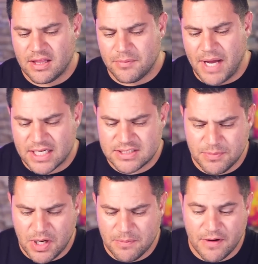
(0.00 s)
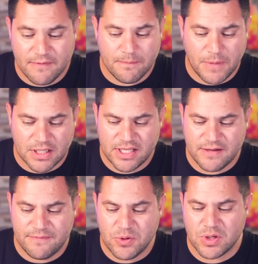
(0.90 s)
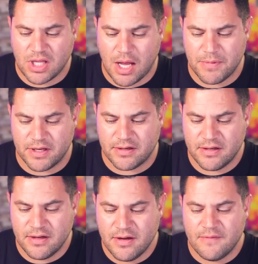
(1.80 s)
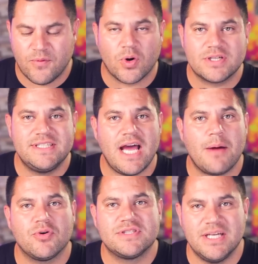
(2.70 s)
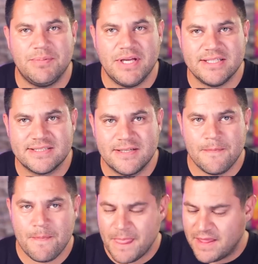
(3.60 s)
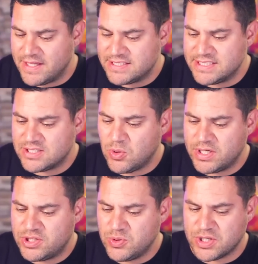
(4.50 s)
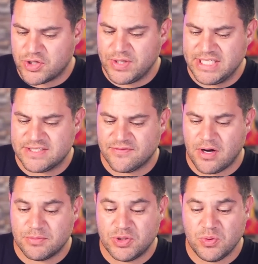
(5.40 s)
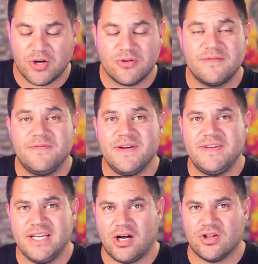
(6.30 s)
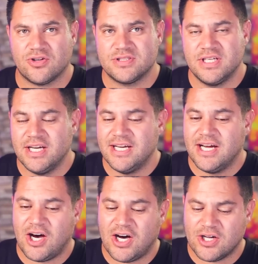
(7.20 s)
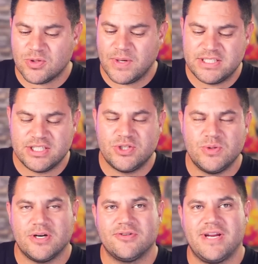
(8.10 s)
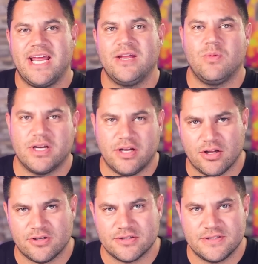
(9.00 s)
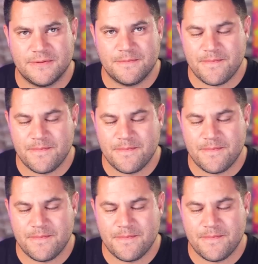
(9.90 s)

the maximum monthly food allotment for SNAP recipients, this is going to increase from $250 all the way to $281.